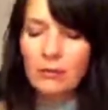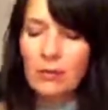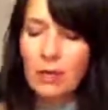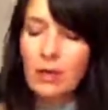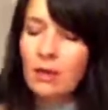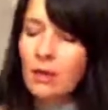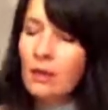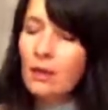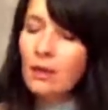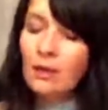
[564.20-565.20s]
My
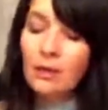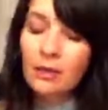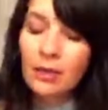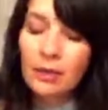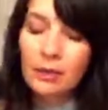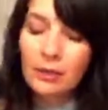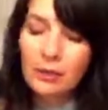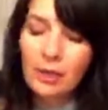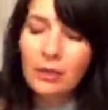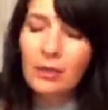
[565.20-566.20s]
heart
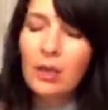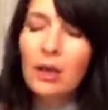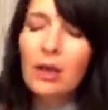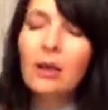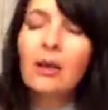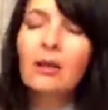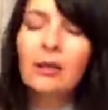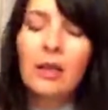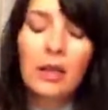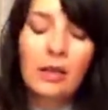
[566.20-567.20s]
is not
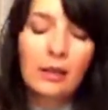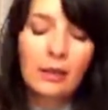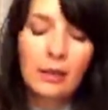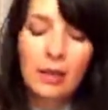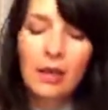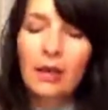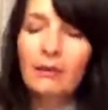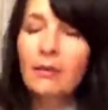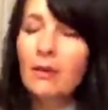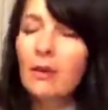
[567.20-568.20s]
that
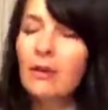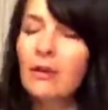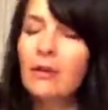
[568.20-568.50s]
clever